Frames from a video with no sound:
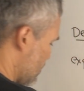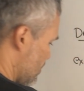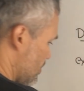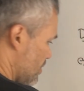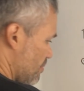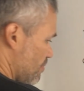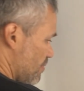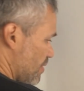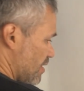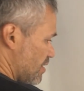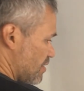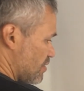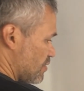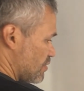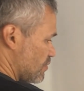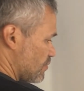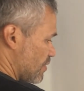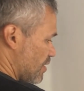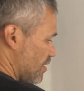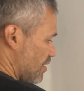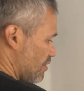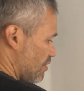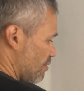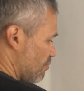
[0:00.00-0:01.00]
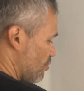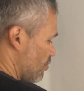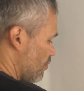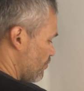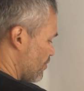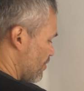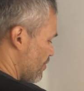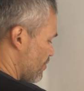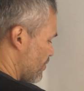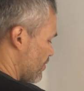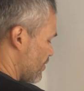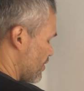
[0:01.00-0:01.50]
The matrix, when I
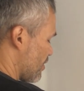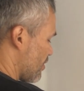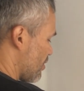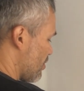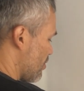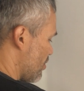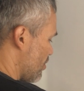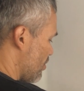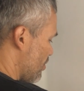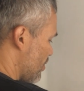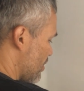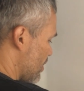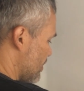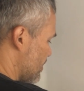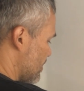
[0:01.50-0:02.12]
remove the third column